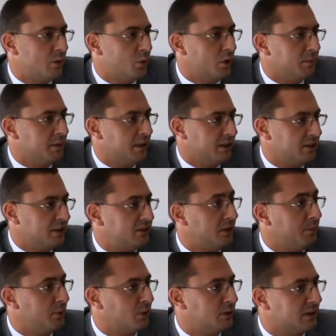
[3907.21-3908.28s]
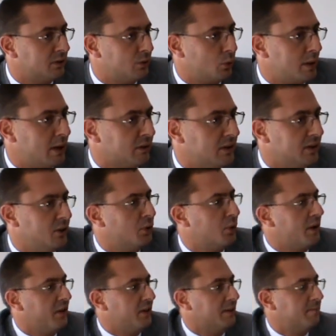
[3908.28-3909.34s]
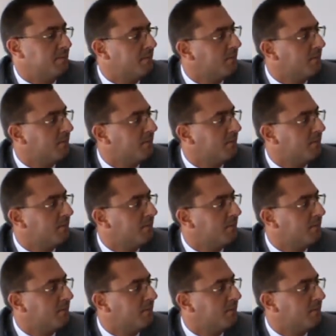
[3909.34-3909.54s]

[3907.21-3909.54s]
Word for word: will be distributed throughout the euro area.